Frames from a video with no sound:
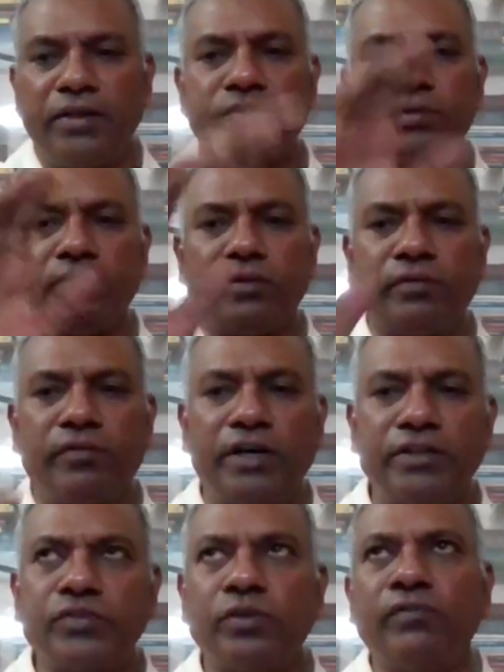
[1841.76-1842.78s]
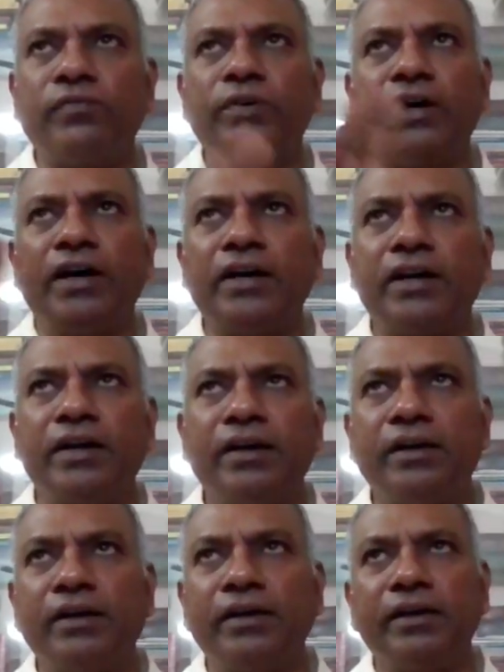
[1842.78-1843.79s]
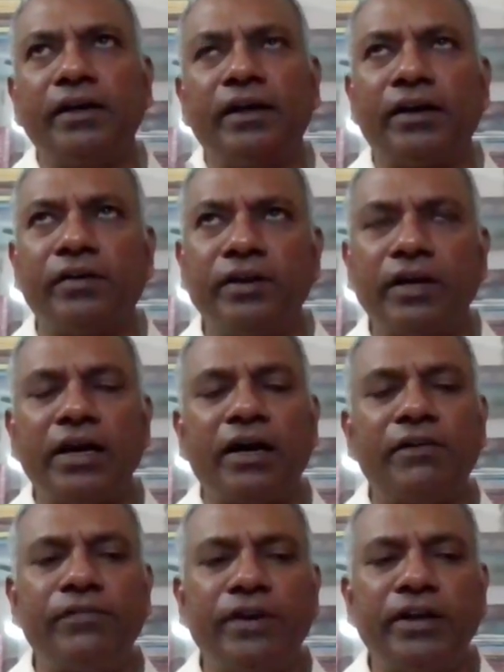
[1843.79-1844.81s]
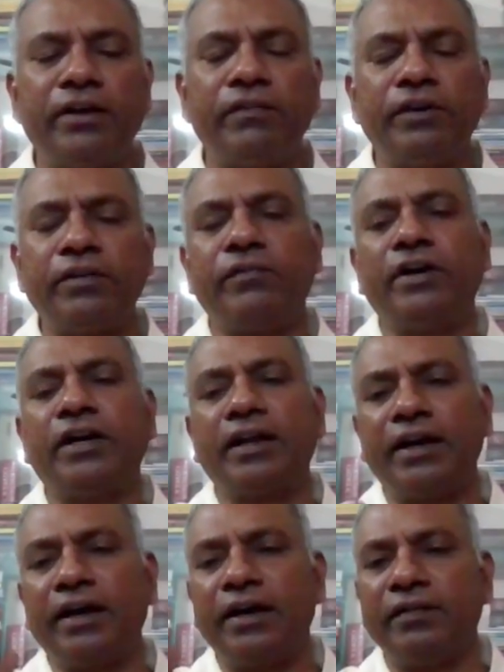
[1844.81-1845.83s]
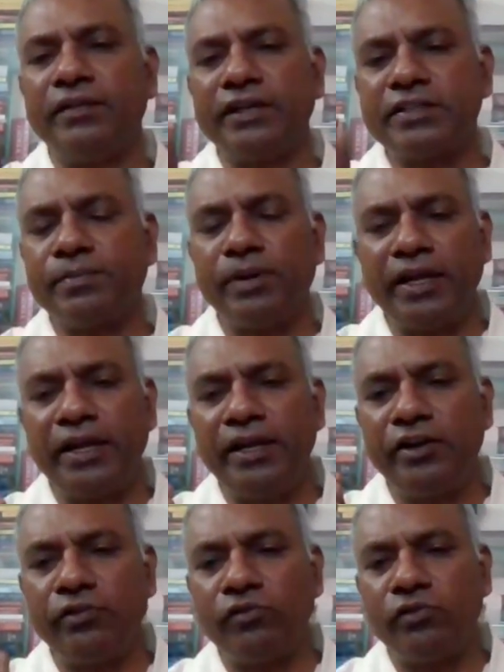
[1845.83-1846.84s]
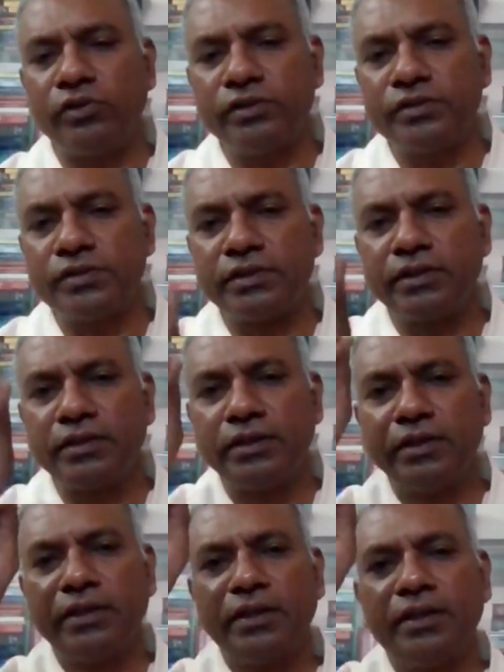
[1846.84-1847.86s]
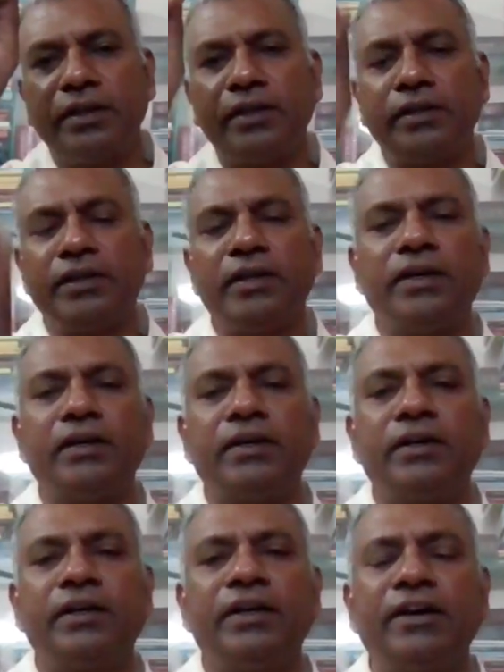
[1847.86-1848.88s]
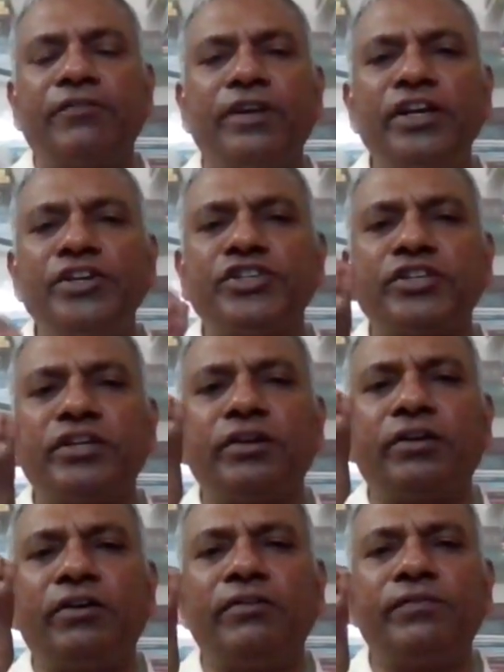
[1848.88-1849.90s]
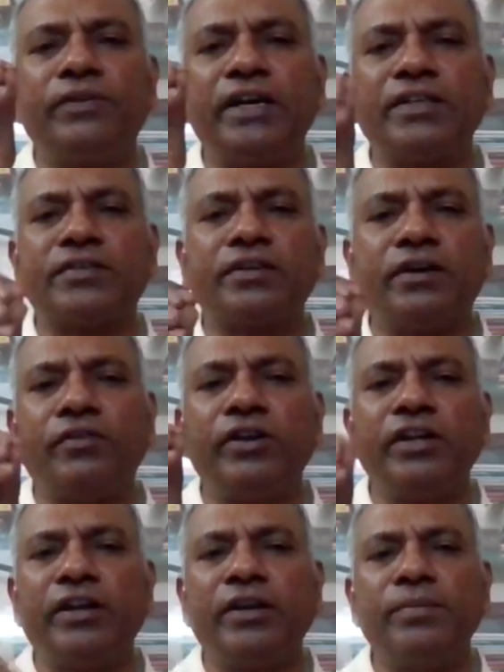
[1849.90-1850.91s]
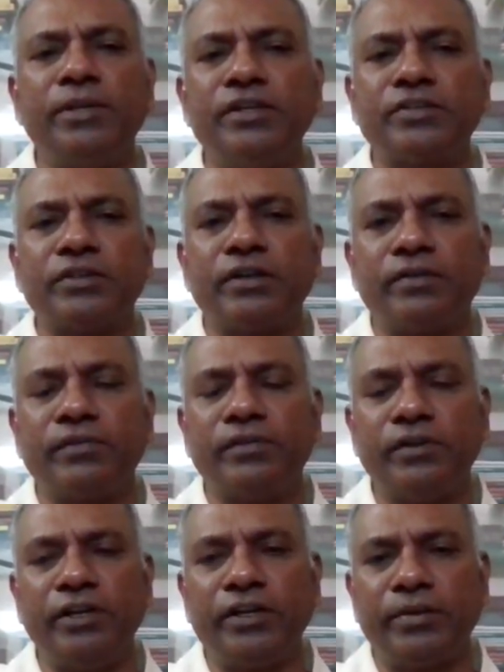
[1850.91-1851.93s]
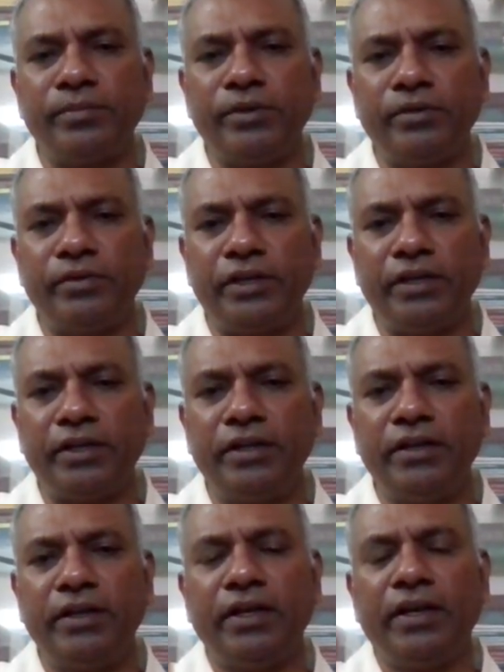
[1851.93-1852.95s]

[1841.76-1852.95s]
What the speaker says: So, so far, around half an hour, what I have explained was the definition of extraordinary minister of Holy Communion.